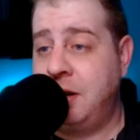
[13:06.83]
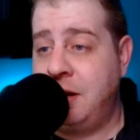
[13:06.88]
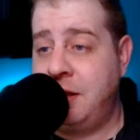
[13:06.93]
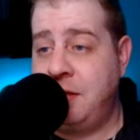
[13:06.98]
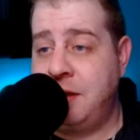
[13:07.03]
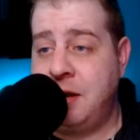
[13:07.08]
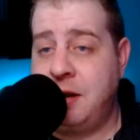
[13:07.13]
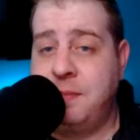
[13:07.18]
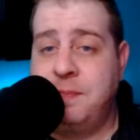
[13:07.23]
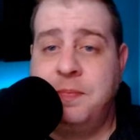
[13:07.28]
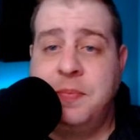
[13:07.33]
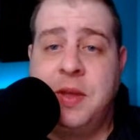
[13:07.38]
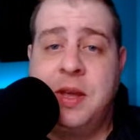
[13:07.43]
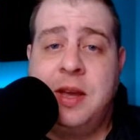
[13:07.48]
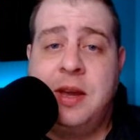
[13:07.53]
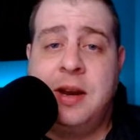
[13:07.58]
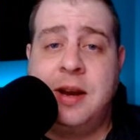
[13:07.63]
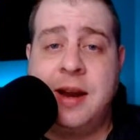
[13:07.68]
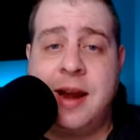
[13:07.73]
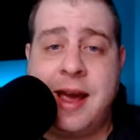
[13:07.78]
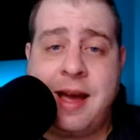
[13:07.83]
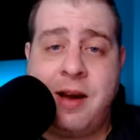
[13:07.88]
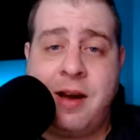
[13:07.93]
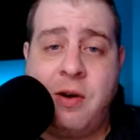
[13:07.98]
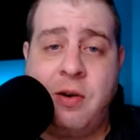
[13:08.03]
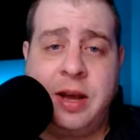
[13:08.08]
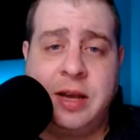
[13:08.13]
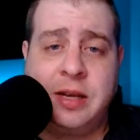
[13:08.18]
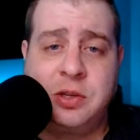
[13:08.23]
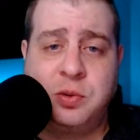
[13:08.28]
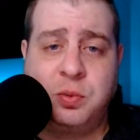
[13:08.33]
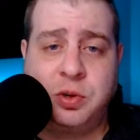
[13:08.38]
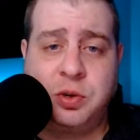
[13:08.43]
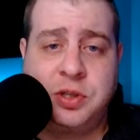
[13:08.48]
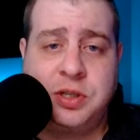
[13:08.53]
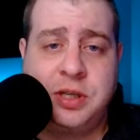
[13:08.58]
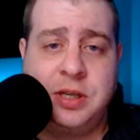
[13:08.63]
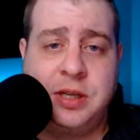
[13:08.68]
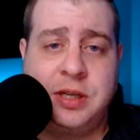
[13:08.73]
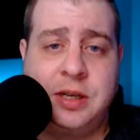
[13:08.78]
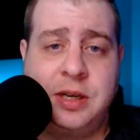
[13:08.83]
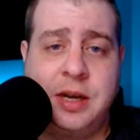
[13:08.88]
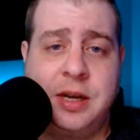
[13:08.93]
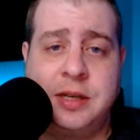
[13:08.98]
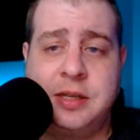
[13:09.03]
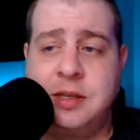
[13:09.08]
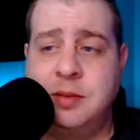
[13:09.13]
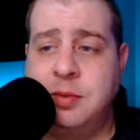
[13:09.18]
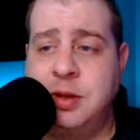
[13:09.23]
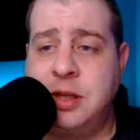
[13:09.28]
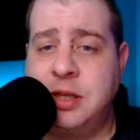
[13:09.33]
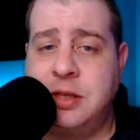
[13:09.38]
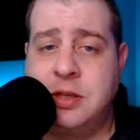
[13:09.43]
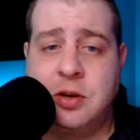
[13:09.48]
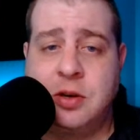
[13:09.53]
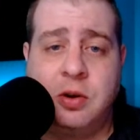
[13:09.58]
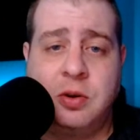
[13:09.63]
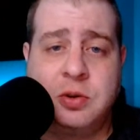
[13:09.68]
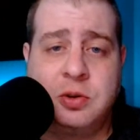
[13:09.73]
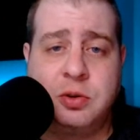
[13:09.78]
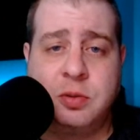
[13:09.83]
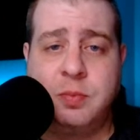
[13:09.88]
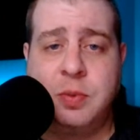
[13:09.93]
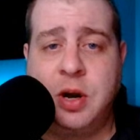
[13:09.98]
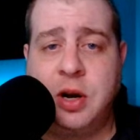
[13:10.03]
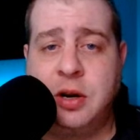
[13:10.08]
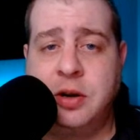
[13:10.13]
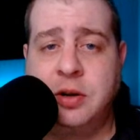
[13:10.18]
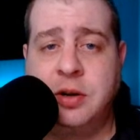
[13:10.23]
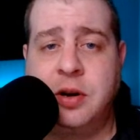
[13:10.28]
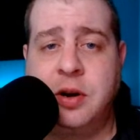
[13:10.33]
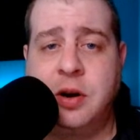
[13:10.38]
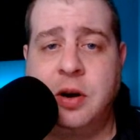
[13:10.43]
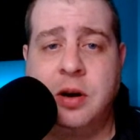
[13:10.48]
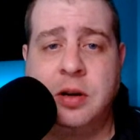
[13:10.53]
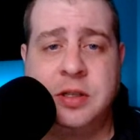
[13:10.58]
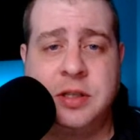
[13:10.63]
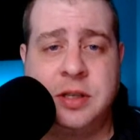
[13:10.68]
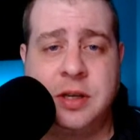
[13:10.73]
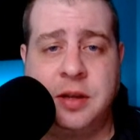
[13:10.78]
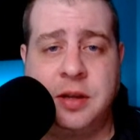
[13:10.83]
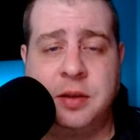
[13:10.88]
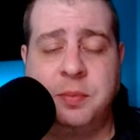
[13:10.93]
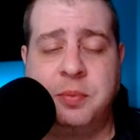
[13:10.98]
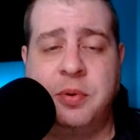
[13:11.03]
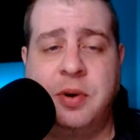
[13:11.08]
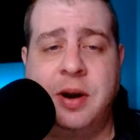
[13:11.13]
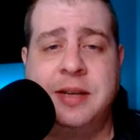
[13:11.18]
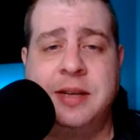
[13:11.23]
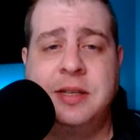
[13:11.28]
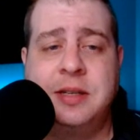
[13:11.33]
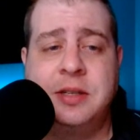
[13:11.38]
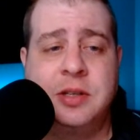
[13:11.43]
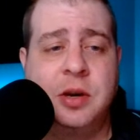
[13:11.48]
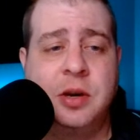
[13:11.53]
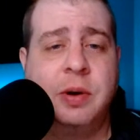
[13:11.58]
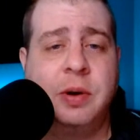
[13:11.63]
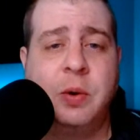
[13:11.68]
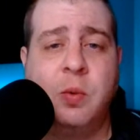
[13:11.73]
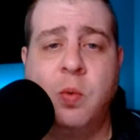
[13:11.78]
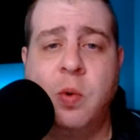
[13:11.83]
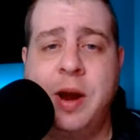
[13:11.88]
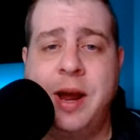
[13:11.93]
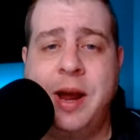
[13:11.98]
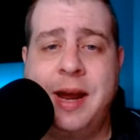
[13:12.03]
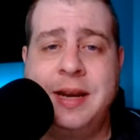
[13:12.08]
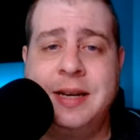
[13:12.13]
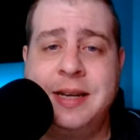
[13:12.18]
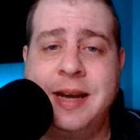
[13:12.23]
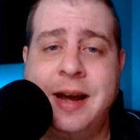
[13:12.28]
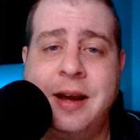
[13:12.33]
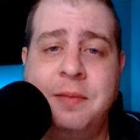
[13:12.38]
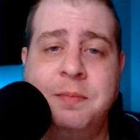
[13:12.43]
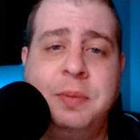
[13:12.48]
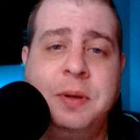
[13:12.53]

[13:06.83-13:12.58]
And then now, as we're seeing some of these ultra modern cards, the price is going way down.